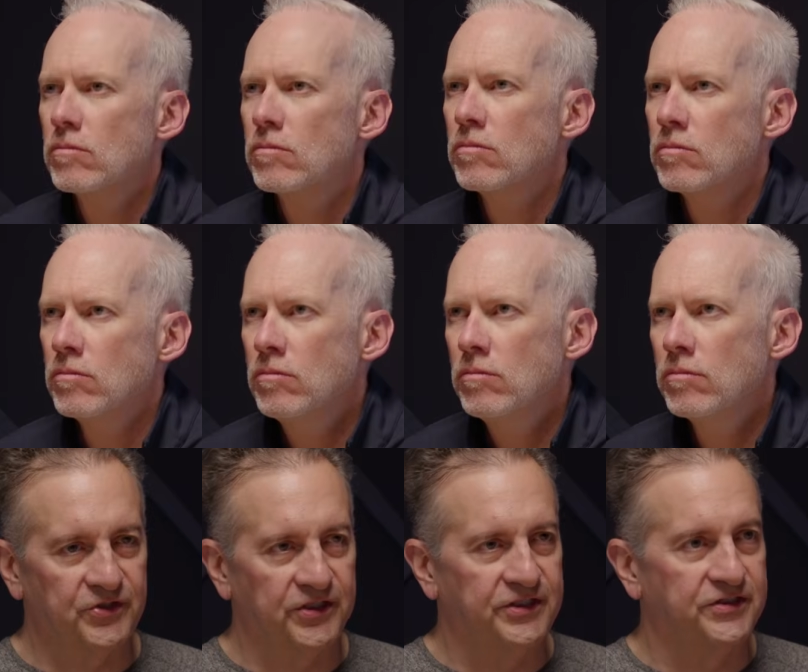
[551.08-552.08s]
that, there's
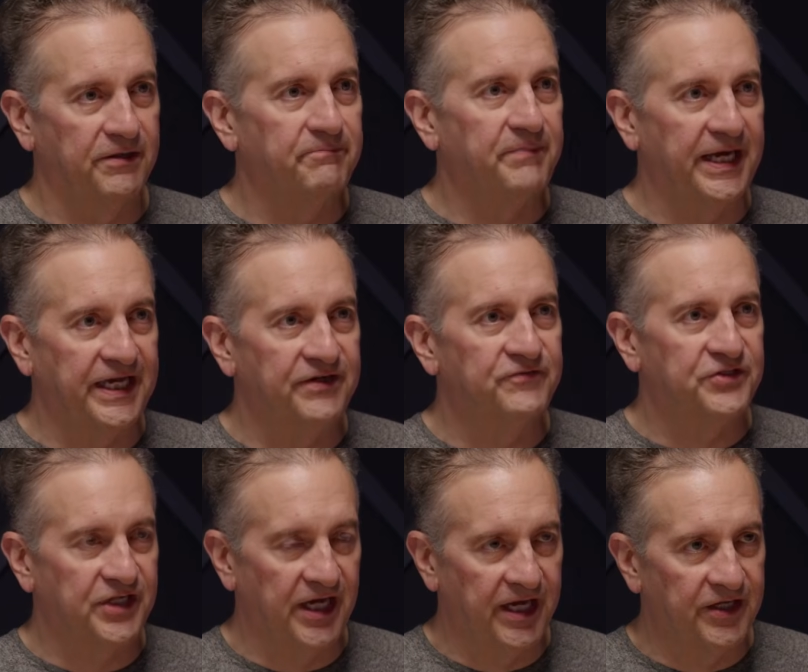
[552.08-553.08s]
usually some pain of
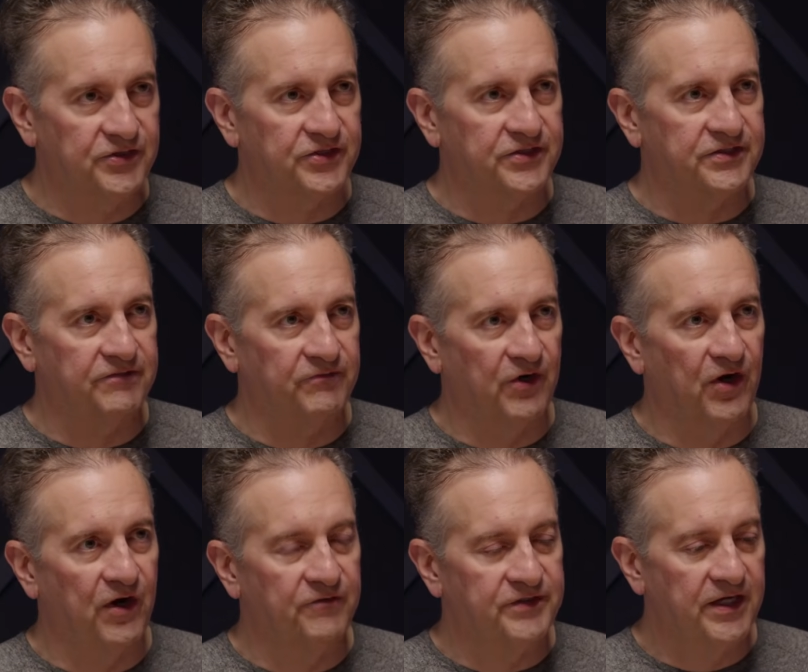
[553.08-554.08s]
change that's
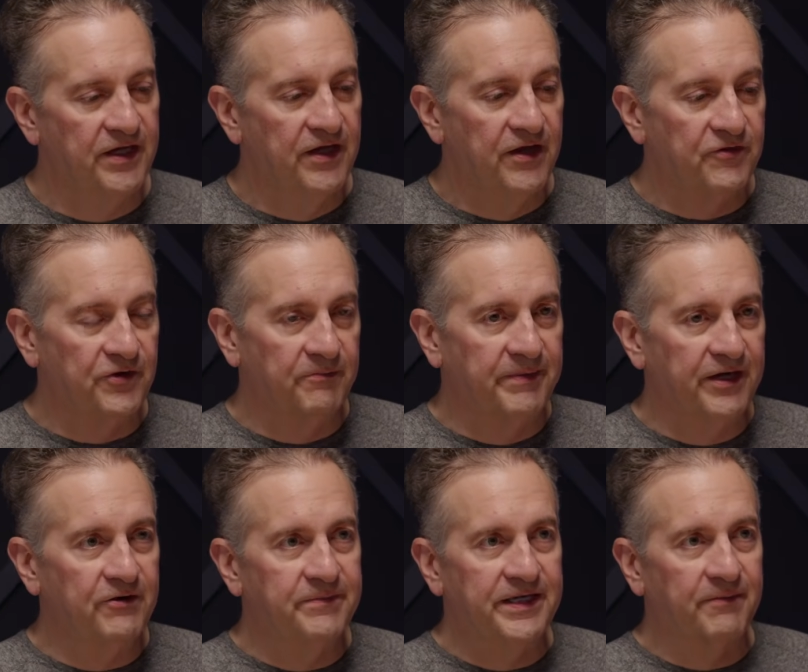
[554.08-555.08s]
involved. There
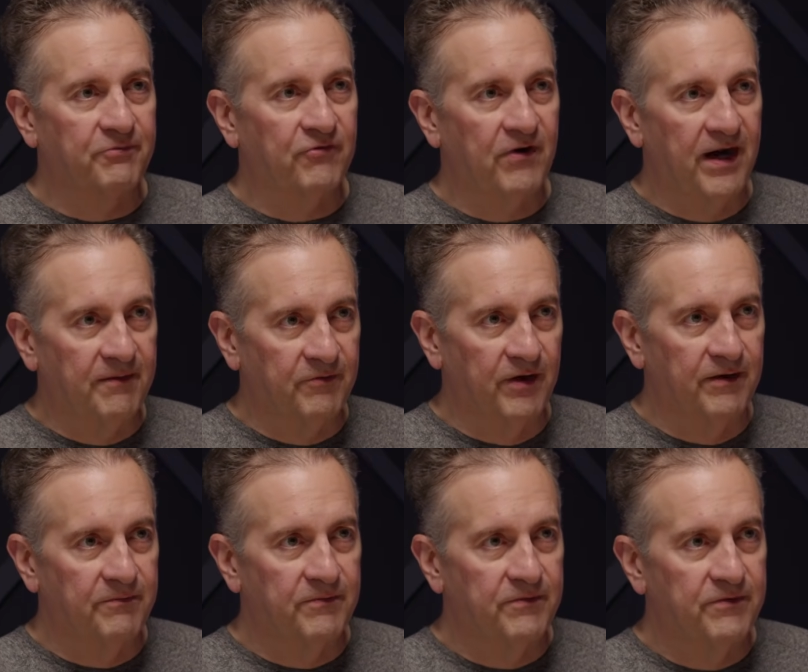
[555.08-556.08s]
better be a
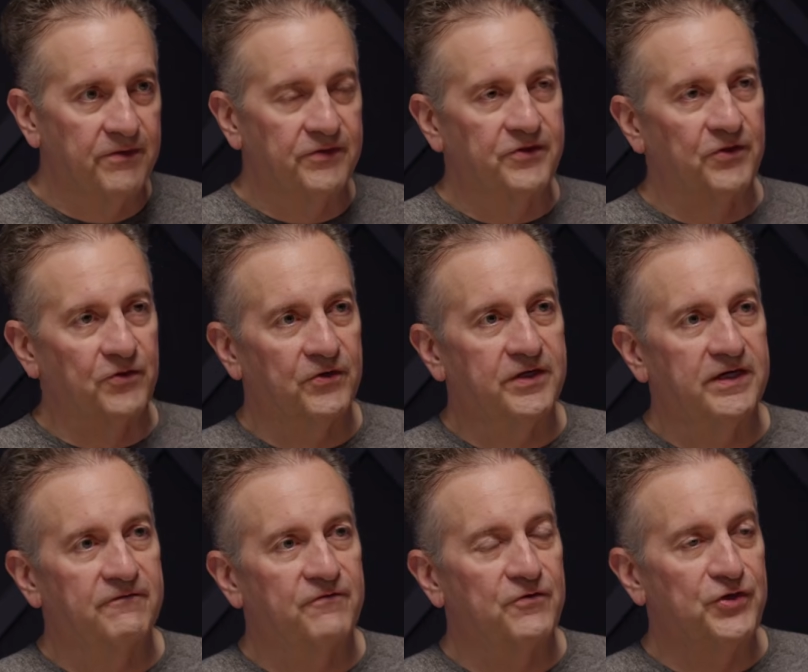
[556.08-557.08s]
problem that they're
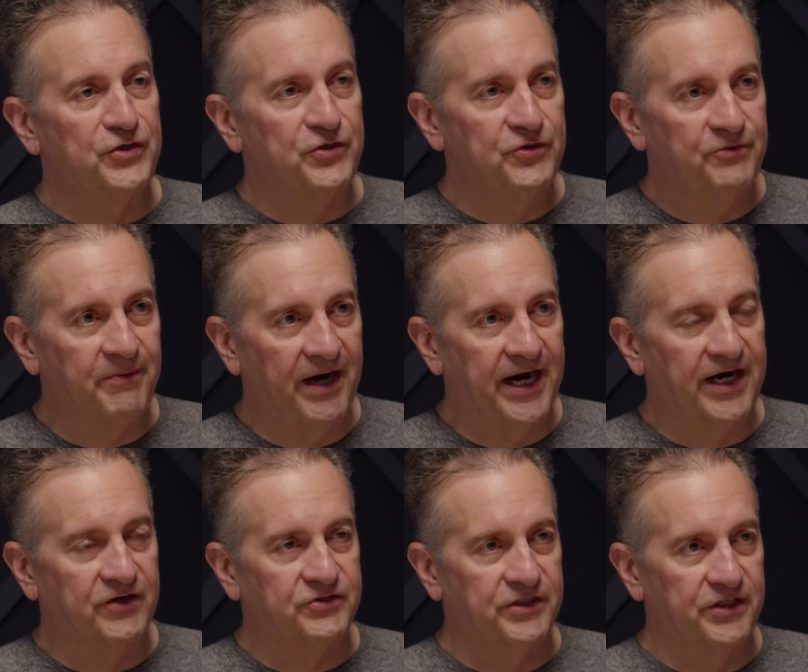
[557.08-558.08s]
looking for the new
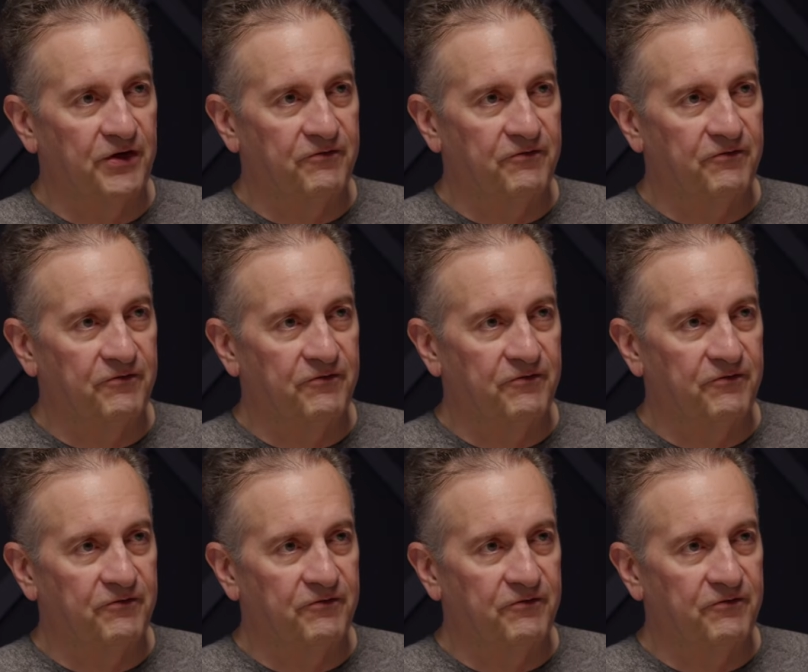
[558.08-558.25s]
buyer to go